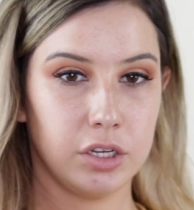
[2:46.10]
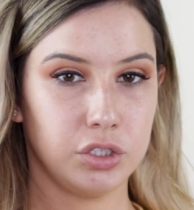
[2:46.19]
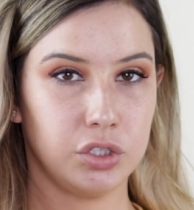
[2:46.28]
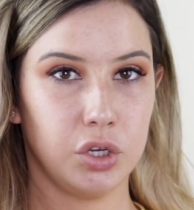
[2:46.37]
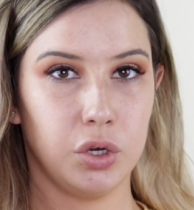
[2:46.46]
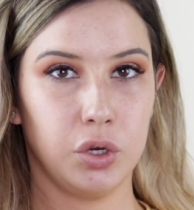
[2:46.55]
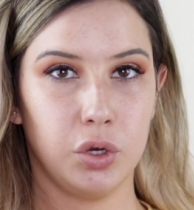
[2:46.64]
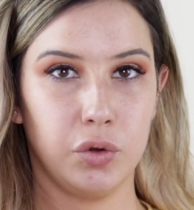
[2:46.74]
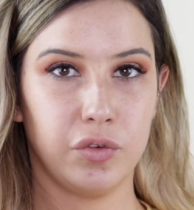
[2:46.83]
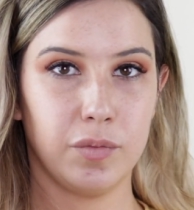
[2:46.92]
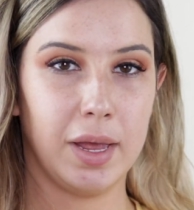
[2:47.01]

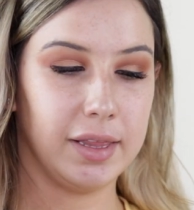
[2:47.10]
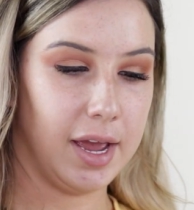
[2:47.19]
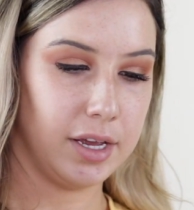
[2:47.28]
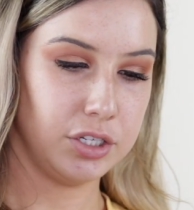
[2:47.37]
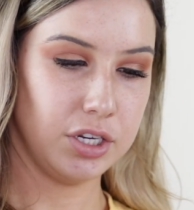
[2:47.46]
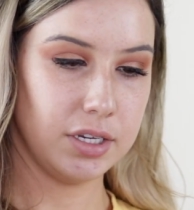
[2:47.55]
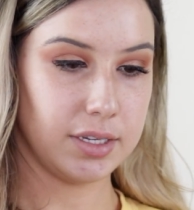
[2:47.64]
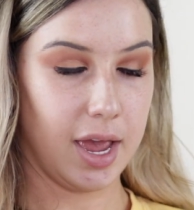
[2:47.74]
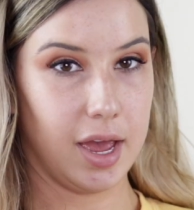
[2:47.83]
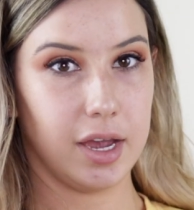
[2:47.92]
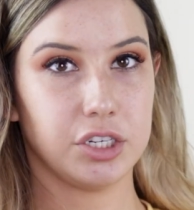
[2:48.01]
So for my lashes,
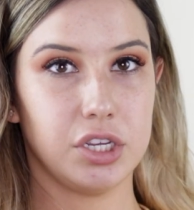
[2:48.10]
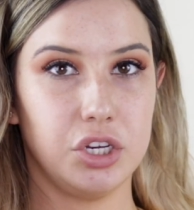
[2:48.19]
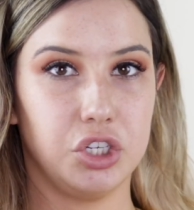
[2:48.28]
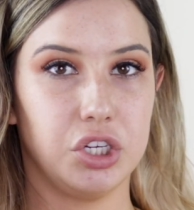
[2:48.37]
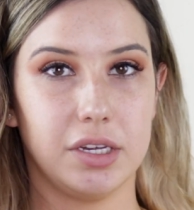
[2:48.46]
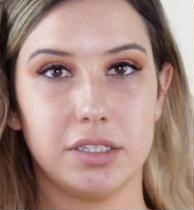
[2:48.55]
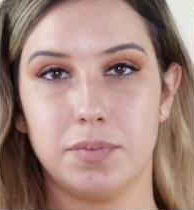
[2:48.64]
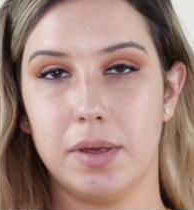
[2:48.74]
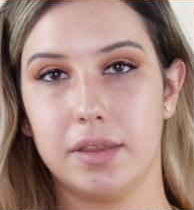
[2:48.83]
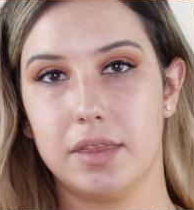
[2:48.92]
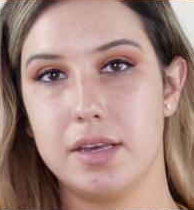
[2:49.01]
I actually just
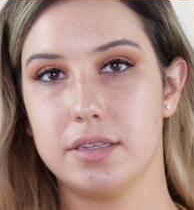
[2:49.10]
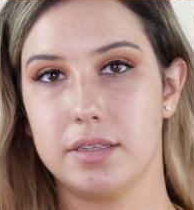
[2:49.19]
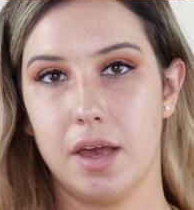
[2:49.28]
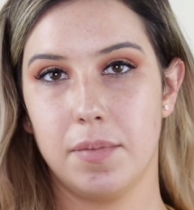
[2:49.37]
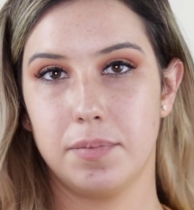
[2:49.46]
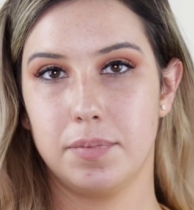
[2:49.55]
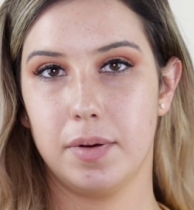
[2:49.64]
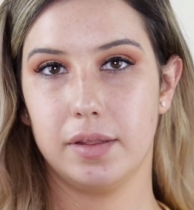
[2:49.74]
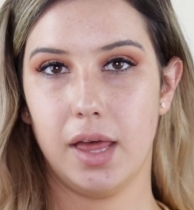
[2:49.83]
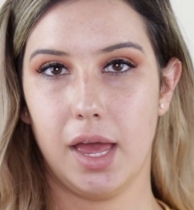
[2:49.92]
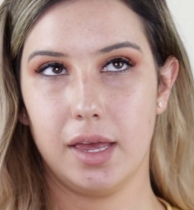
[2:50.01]
picked these up
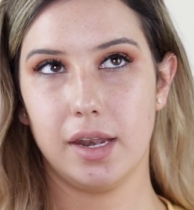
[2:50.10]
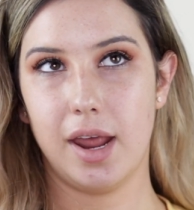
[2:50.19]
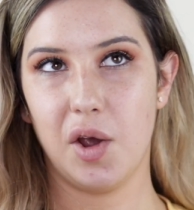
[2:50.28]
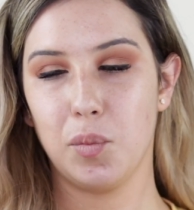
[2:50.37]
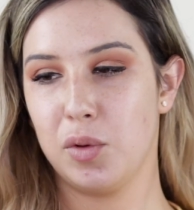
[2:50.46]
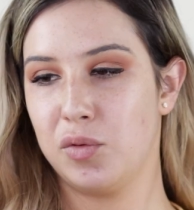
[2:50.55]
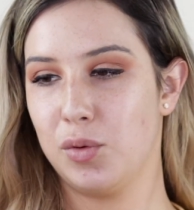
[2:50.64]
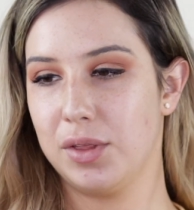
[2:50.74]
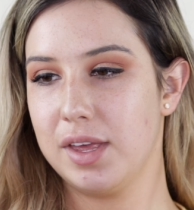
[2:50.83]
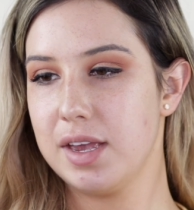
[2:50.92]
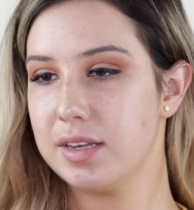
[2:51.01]
like an hour
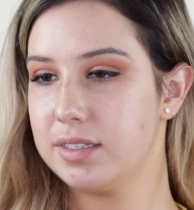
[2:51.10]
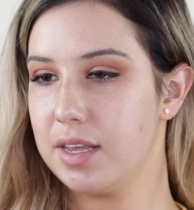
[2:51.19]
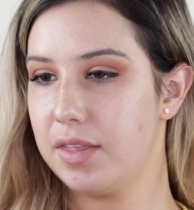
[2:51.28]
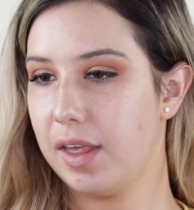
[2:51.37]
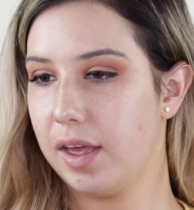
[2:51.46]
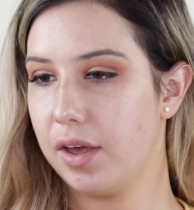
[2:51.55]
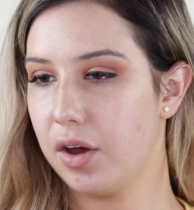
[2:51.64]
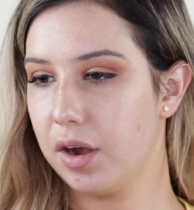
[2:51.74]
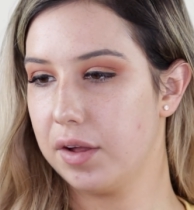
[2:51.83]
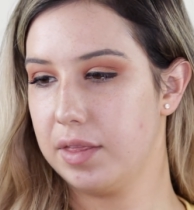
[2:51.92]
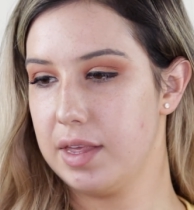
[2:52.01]
before this, and they
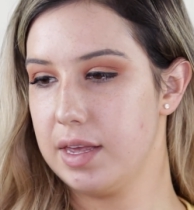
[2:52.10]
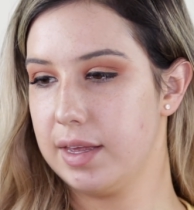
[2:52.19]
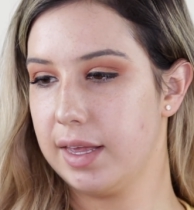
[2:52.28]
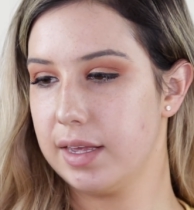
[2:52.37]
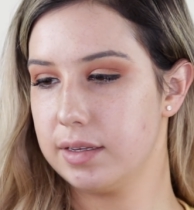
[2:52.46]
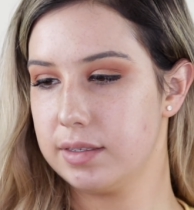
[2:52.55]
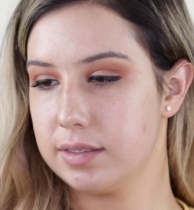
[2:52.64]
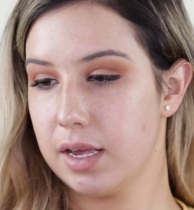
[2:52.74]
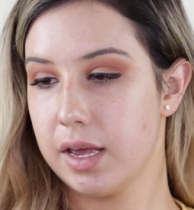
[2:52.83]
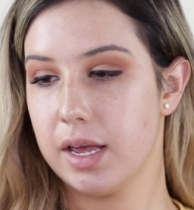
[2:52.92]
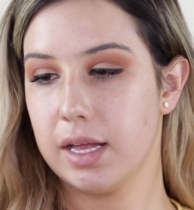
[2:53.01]
are the Kiss
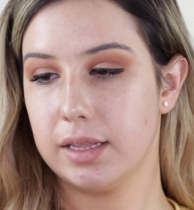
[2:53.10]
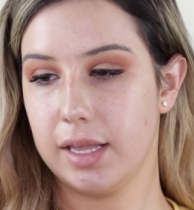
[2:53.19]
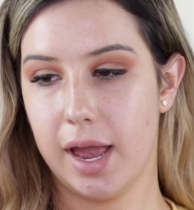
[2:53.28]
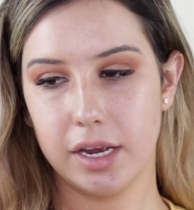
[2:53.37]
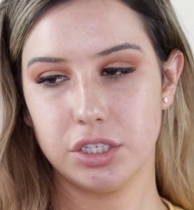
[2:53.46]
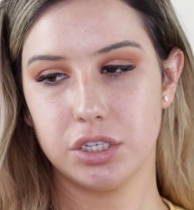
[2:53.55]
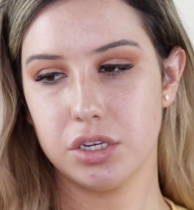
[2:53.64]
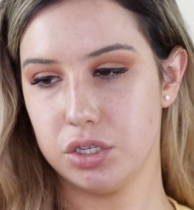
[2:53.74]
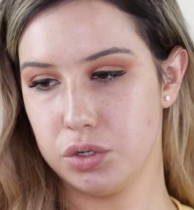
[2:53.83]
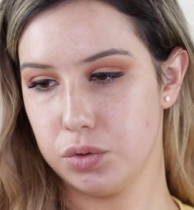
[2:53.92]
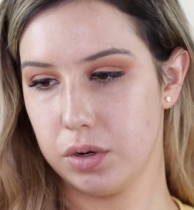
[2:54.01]
Lash
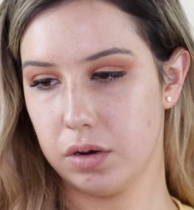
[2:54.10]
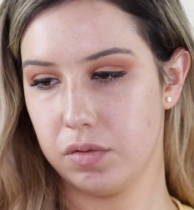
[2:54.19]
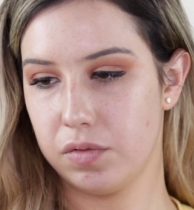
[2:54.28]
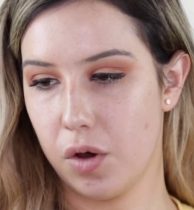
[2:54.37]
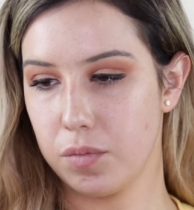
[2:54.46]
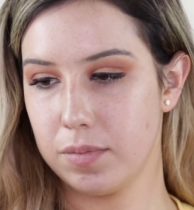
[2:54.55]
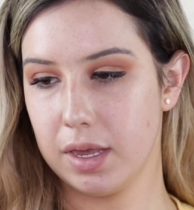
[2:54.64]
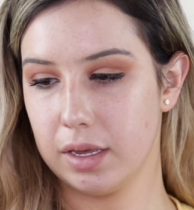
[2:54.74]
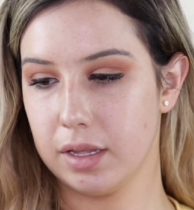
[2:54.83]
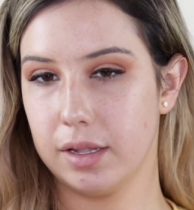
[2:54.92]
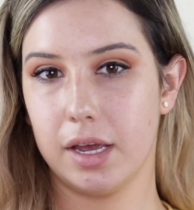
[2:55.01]
Couture Faux
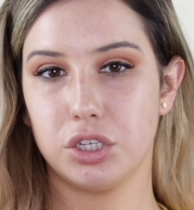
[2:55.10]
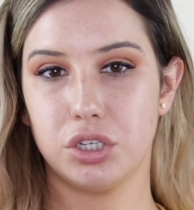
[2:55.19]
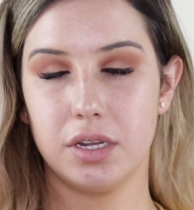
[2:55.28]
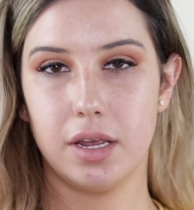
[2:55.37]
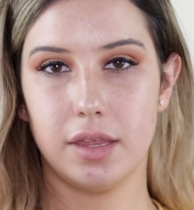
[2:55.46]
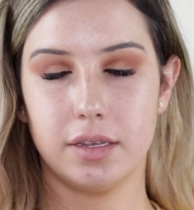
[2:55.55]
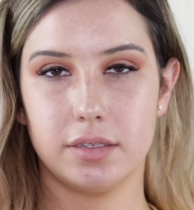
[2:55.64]
Mink collection in the